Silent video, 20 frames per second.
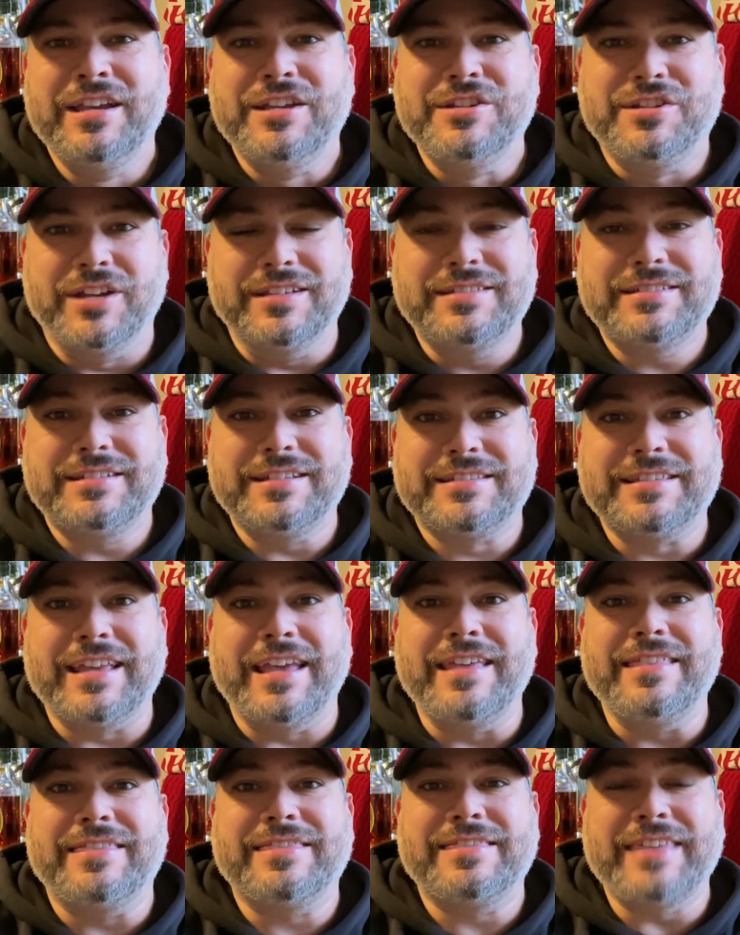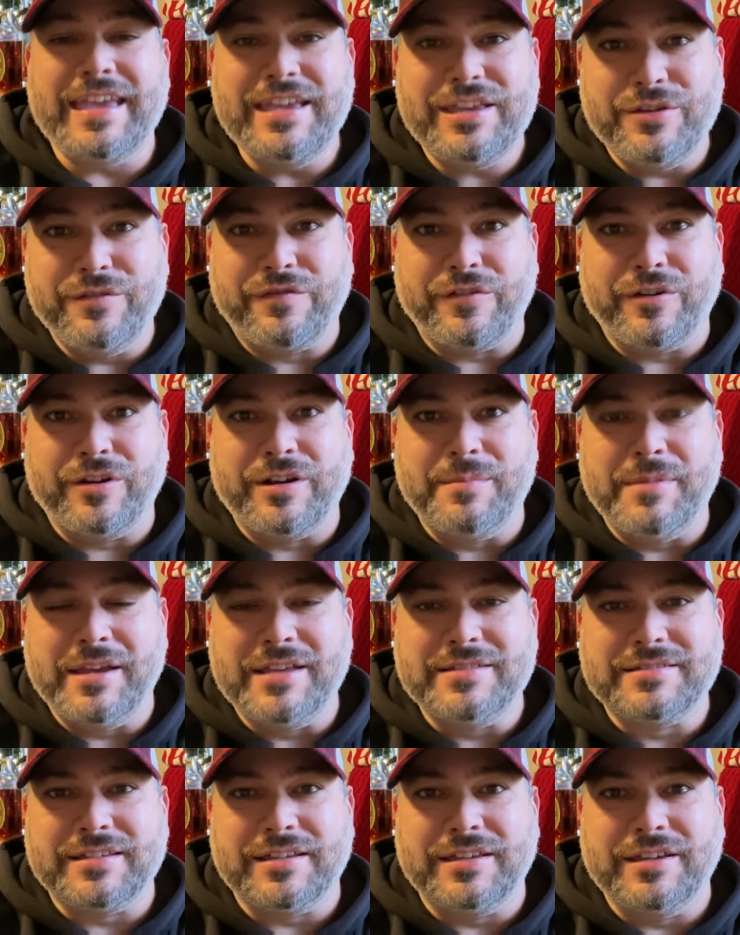just to say thank you for an
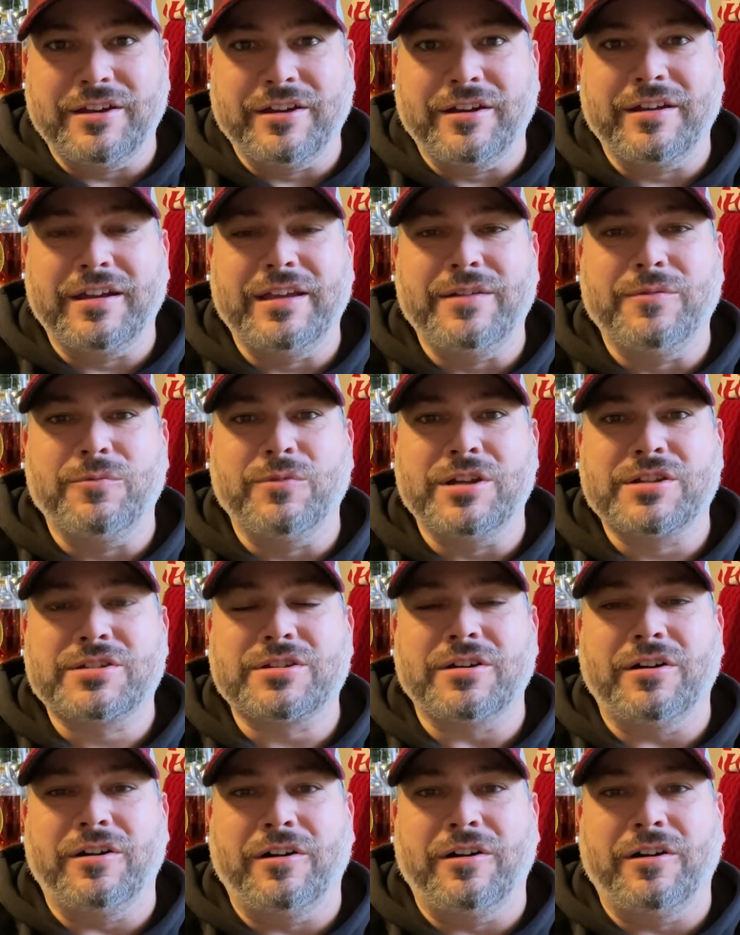amazing year and wish